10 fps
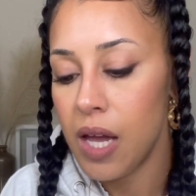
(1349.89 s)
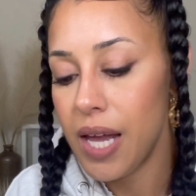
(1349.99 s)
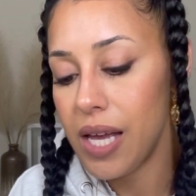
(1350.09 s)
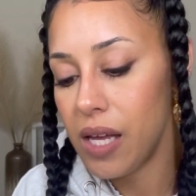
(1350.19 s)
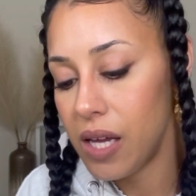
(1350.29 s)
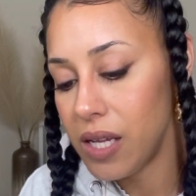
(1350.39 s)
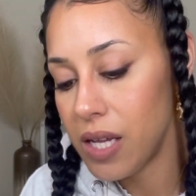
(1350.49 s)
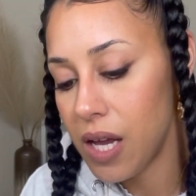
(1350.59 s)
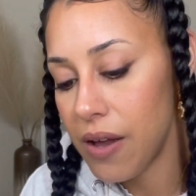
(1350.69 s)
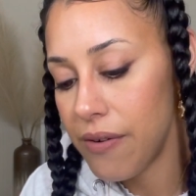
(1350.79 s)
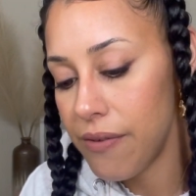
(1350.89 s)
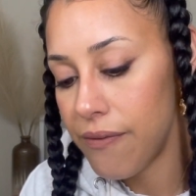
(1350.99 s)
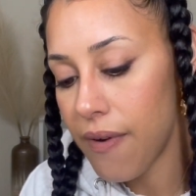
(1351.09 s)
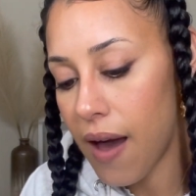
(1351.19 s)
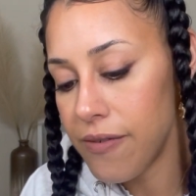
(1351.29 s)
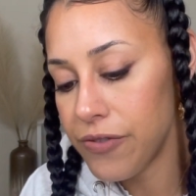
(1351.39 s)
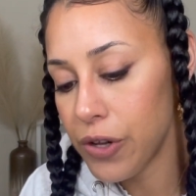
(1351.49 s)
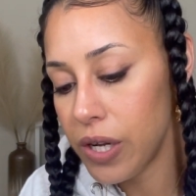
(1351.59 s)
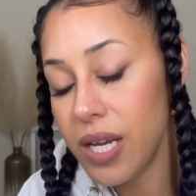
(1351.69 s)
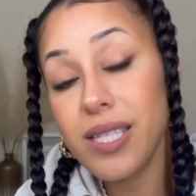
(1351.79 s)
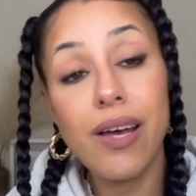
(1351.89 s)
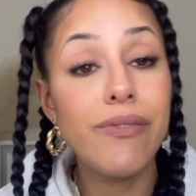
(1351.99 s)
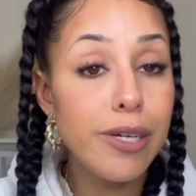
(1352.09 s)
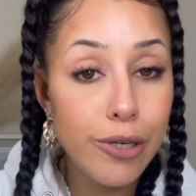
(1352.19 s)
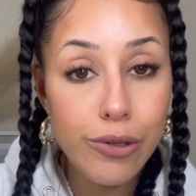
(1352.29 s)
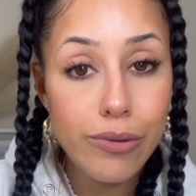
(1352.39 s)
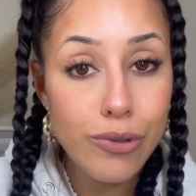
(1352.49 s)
in 537